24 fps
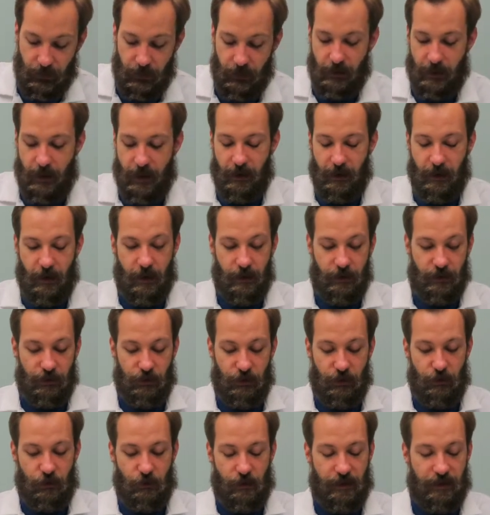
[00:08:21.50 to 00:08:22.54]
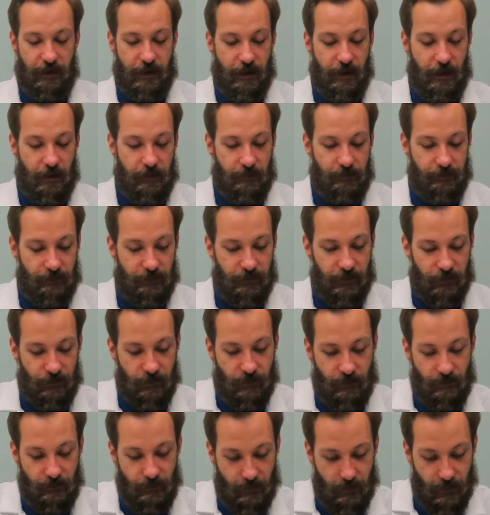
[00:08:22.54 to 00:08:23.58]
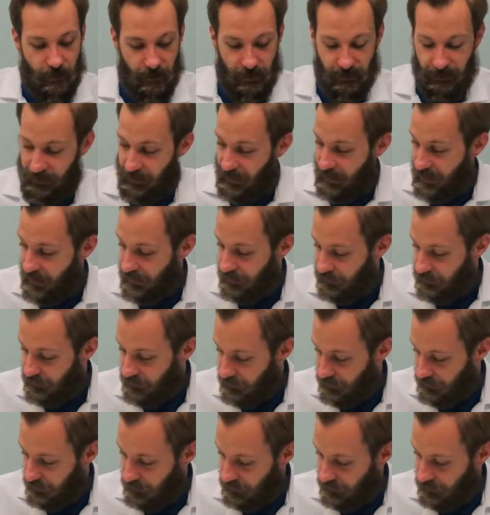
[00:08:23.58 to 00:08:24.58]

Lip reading: And that got 2 in there, so I'm going to mark that.